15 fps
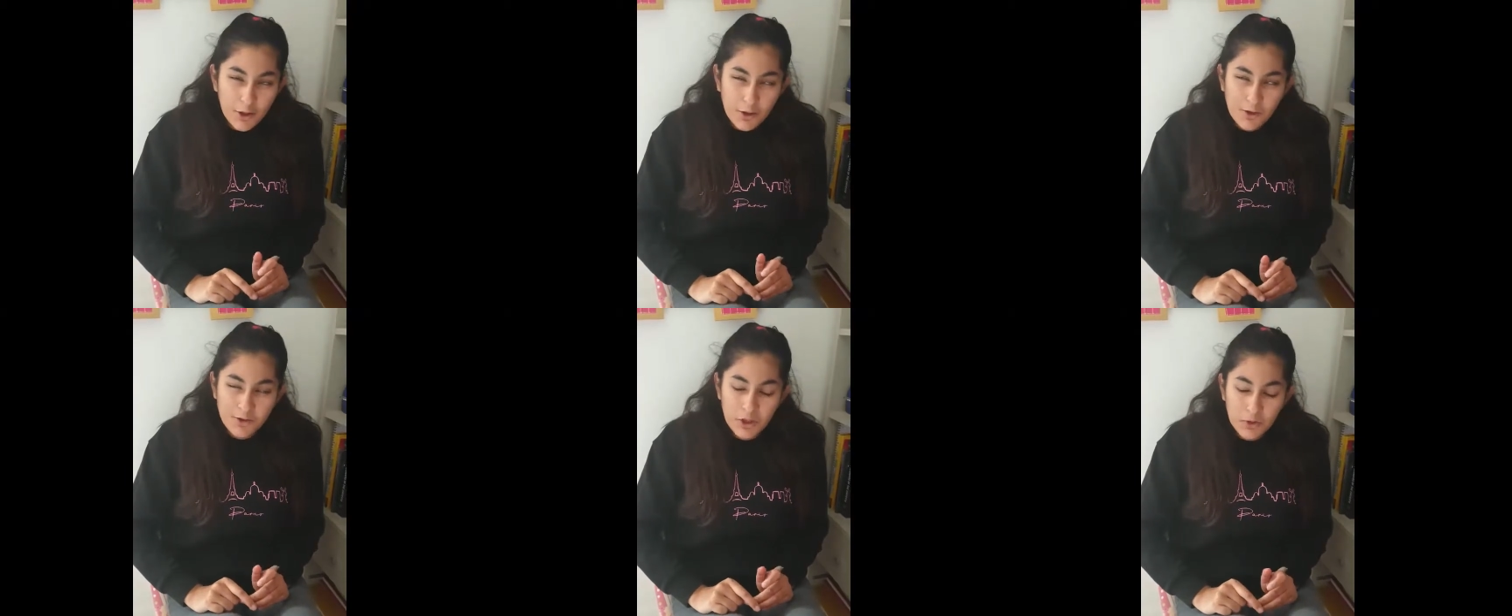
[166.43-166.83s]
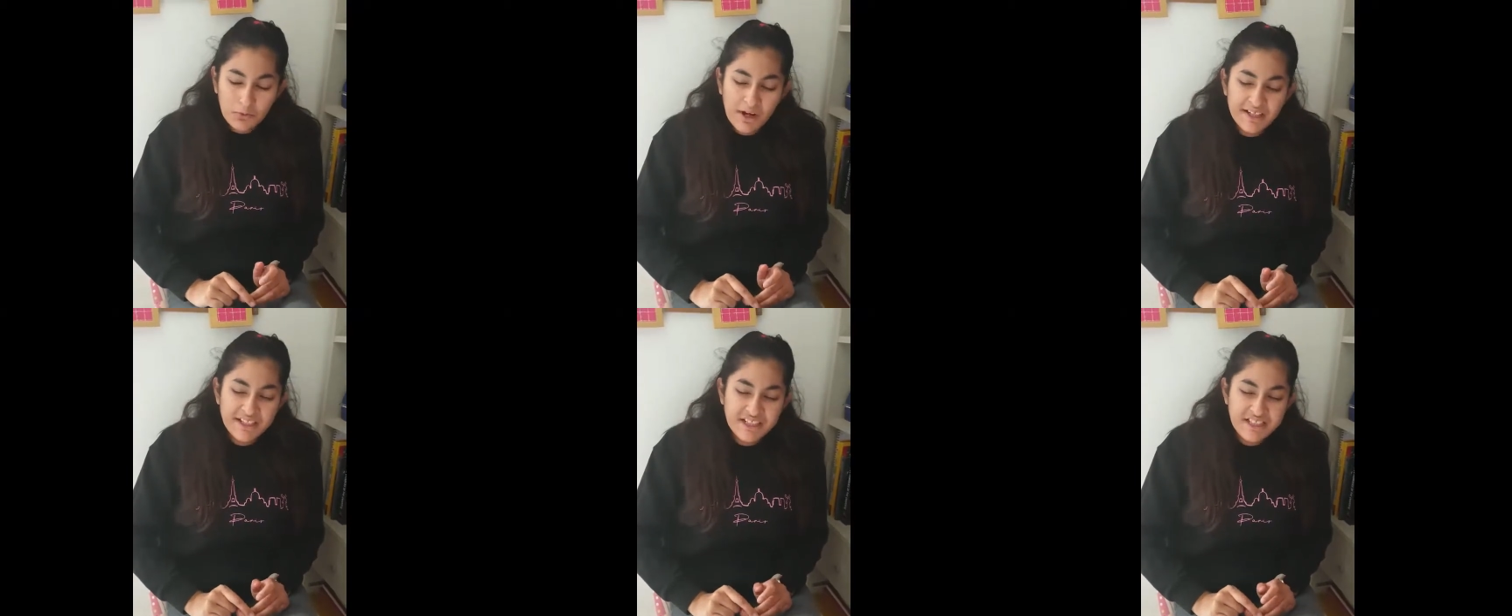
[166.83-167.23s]
on
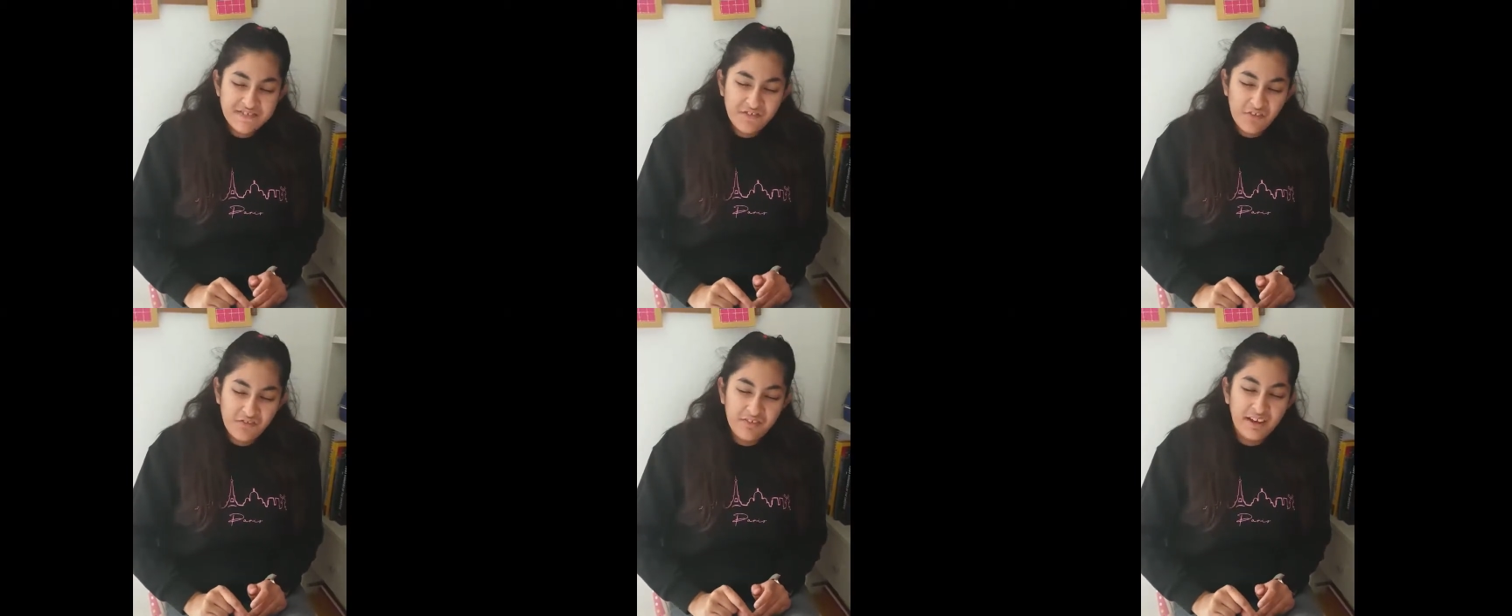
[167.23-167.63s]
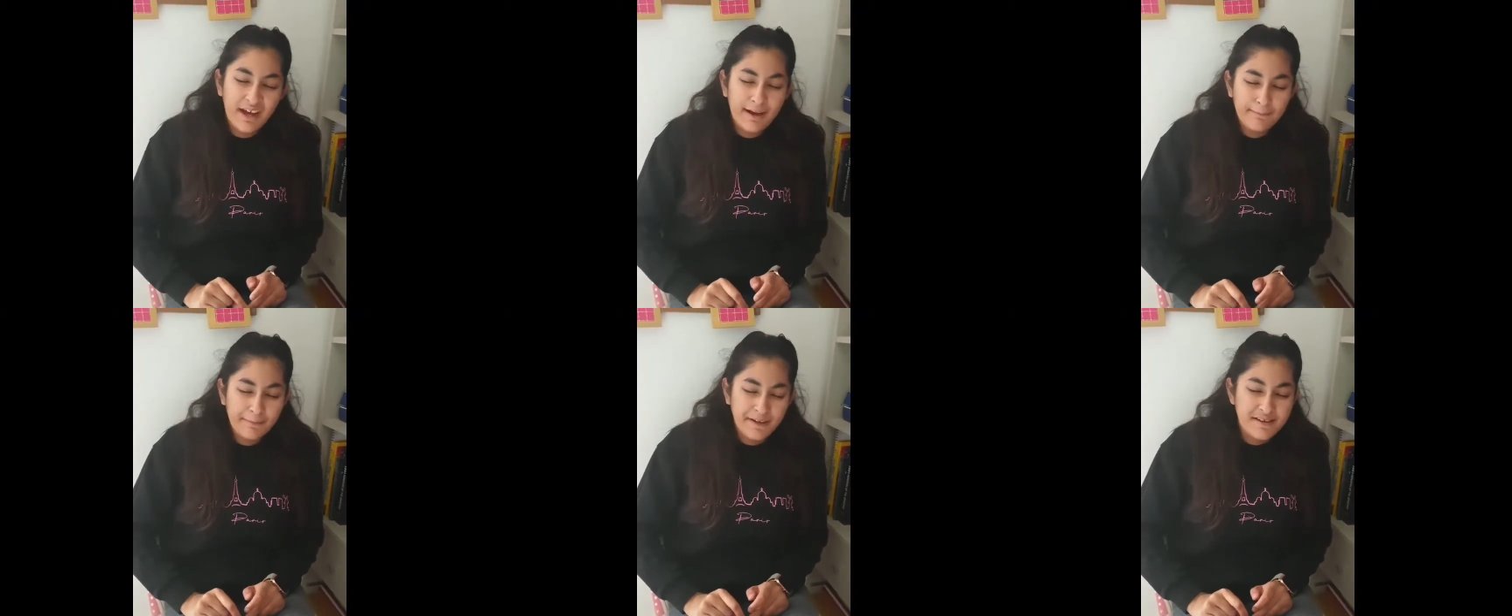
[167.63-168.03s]
awareness for
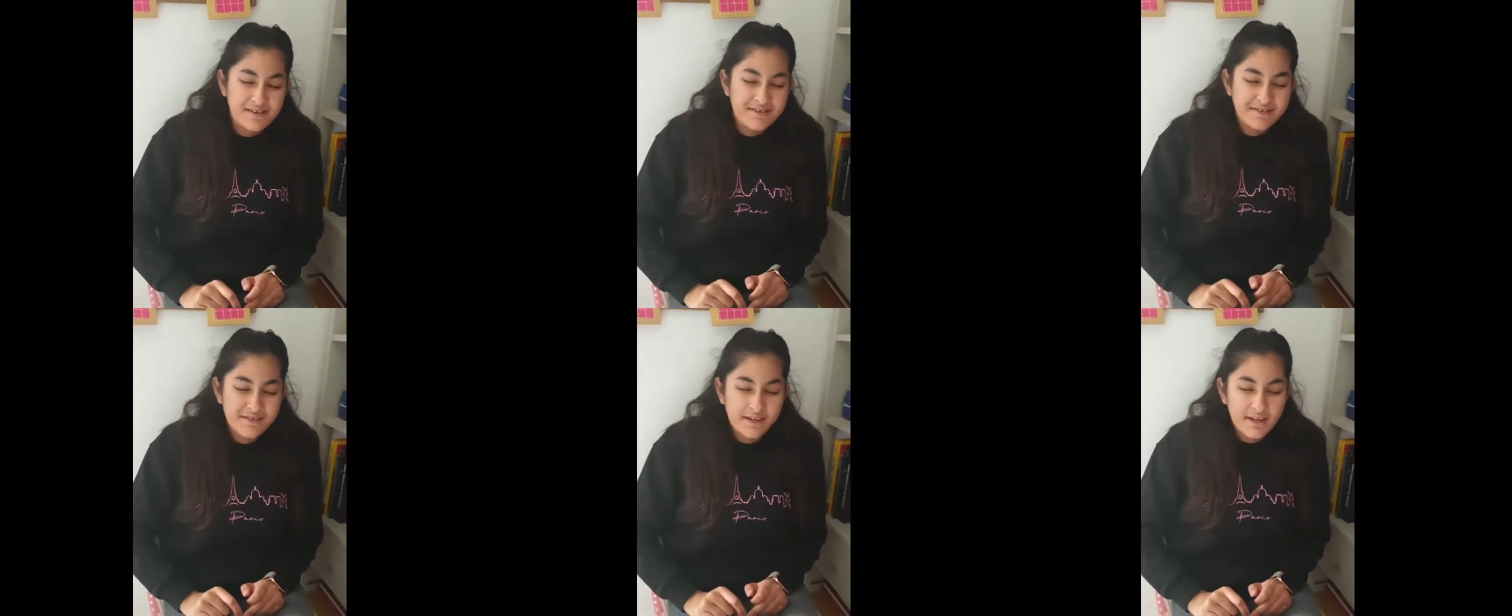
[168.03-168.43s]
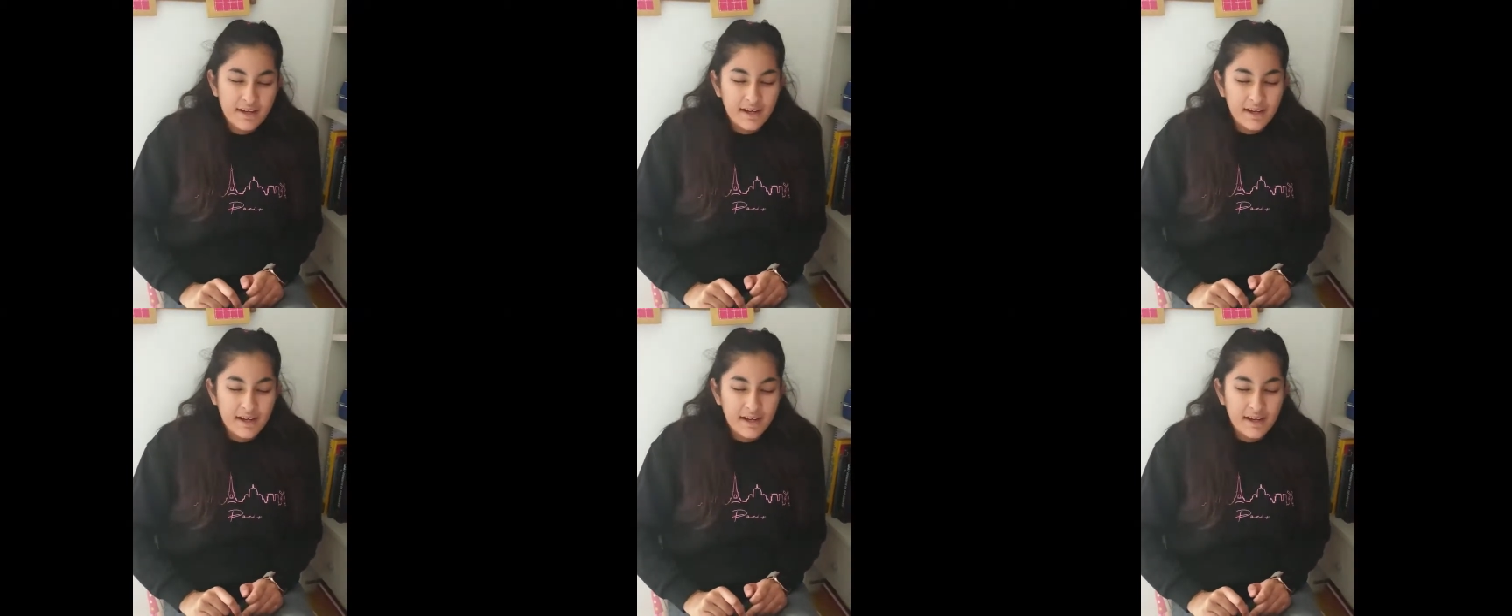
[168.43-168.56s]
VIPs